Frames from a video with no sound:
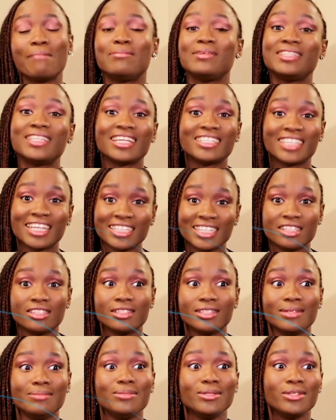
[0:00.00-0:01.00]
I'm pretty excited
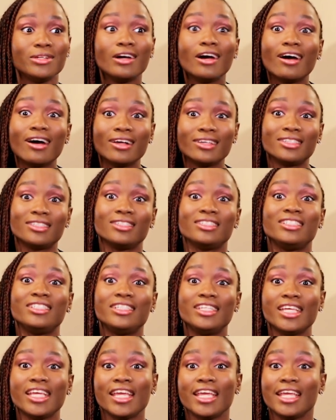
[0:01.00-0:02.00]
today because
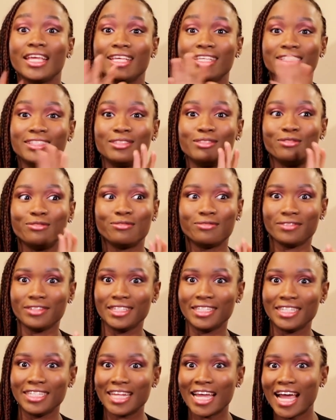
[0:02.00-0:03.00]
today is the
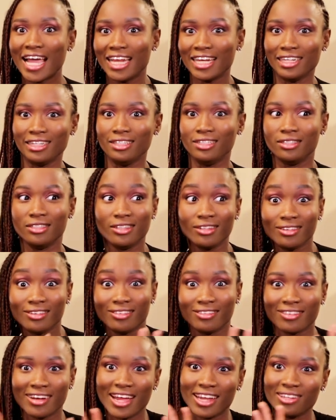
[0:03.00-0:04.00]
finale, the
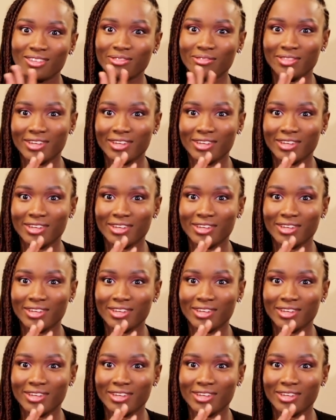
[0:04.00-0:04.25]
grand